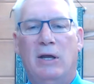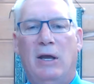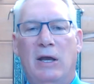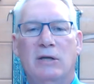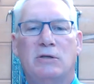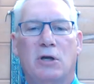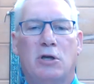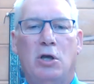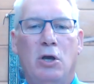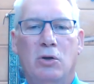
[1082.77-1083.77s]
his
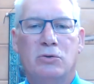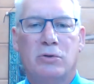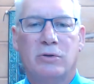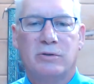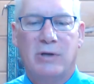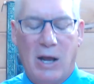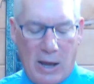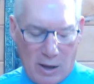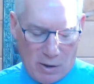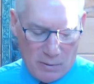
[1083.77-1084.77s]
accusers
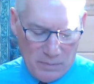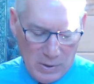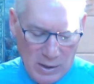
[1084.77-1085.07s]
now.